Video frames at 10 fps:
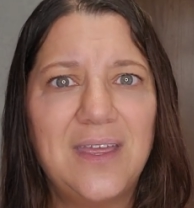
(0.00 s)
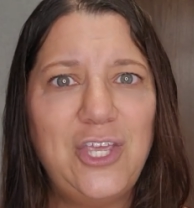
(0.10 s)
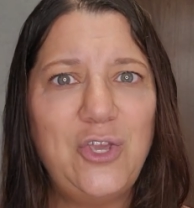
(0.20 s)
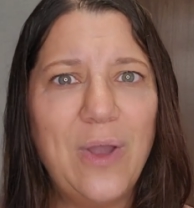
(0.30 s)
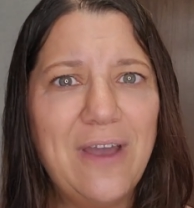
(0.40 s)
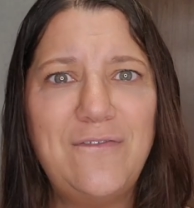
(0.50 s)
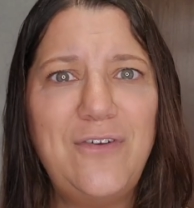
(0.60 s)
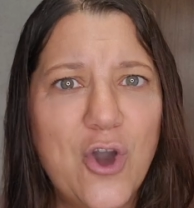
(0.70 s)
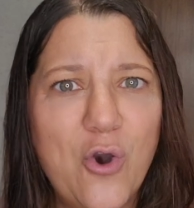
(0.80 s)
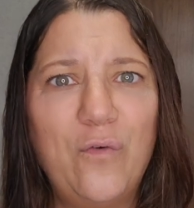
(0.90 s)
you have
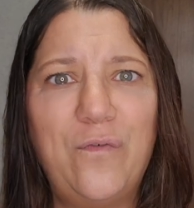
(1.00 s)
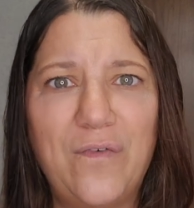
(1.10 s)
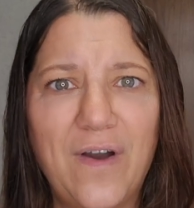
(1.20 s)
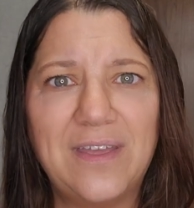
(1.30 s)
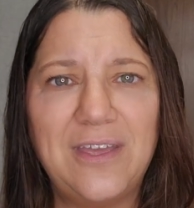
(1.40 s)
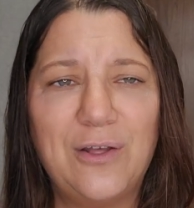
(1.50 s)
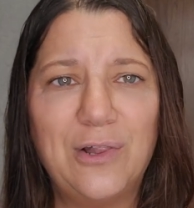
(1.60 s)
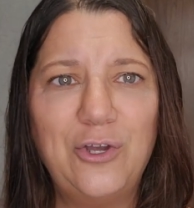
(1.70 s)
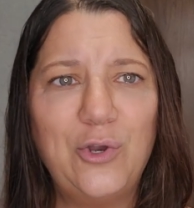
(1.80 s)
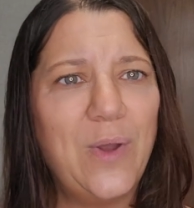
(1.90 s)
no fucking
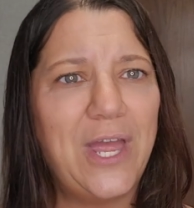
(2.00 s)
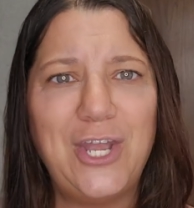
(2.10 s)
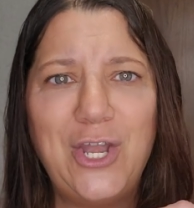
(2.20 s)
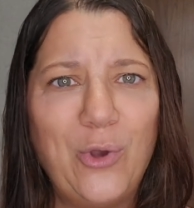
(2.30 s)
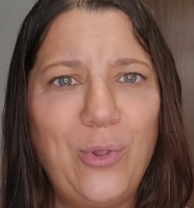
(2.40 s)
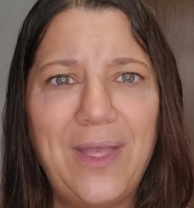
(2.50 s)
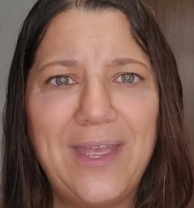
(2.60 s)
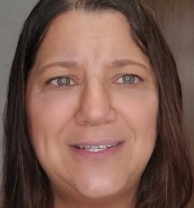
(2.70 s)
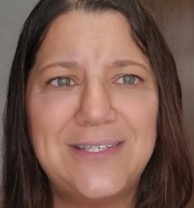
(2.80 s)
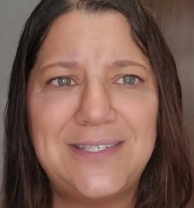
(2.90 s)
clue and no
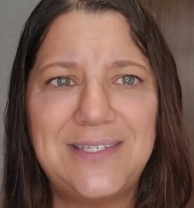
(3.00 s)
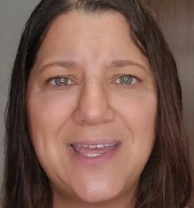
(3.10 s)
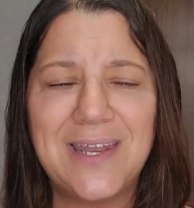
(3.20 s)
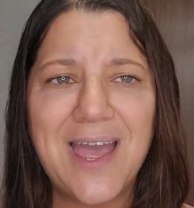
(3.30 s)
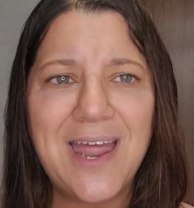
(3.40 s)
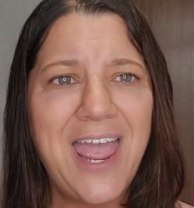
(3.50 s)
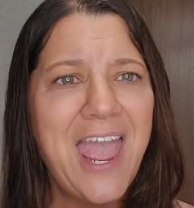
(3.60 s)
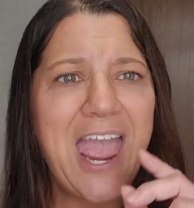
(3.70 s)
leg to stand on,